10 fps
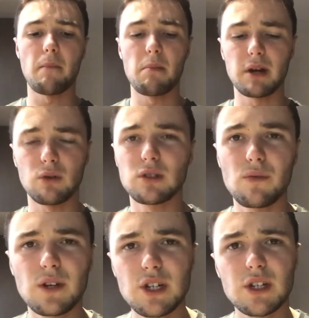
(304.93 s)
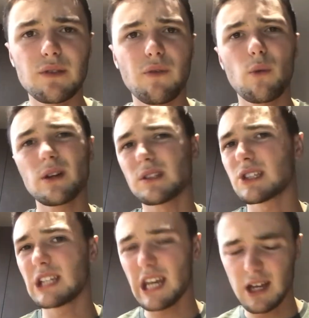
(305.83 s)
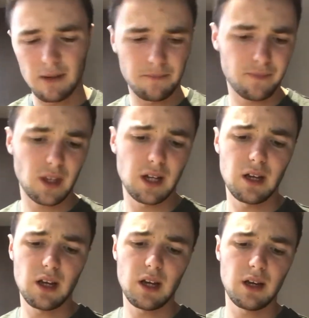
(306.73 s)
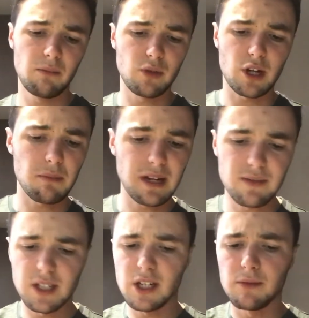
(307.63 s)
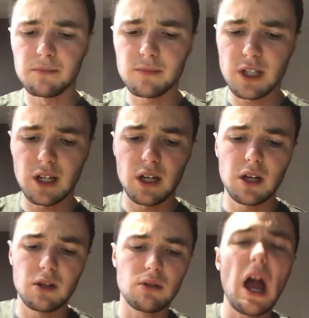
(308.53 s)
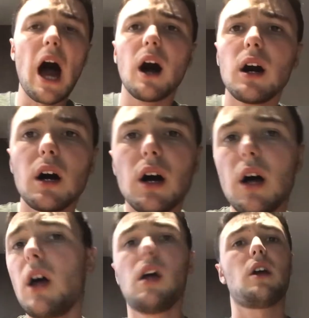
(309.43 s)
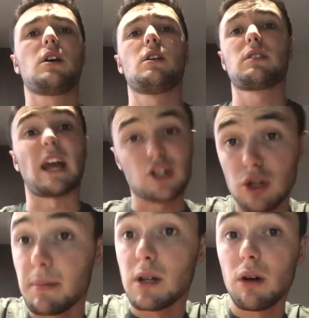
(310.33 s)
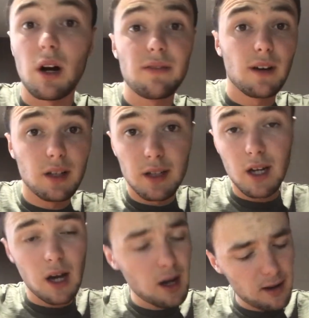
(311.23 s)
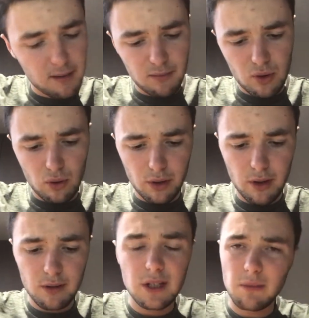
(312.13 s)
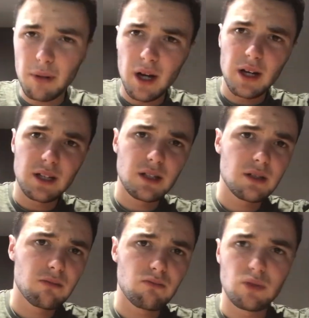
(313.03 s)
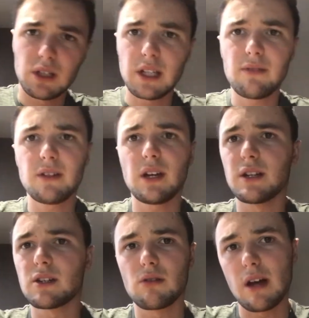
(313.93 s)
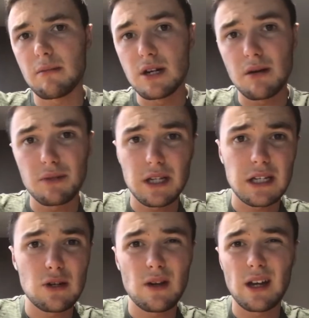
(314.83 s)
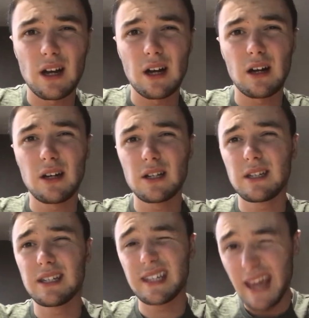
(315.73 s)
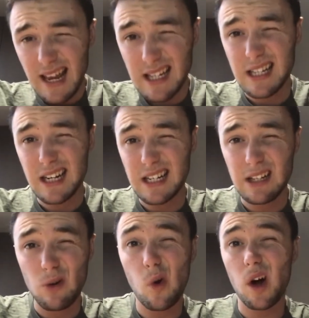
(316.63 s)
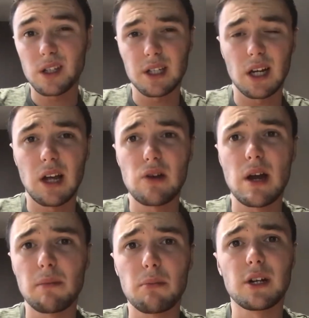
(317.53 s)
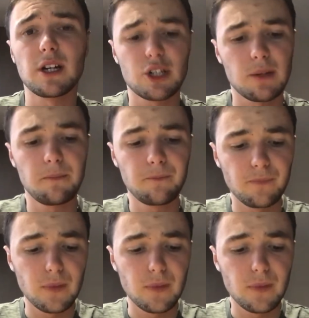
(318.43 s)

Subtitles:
but it also features four-wheel steer. Which I believe is new. So, yeah. That should be quite a fun car. I'm sure those that buy it will love it. I don't know how many numbers they're doing. I guess it's quite a low number production.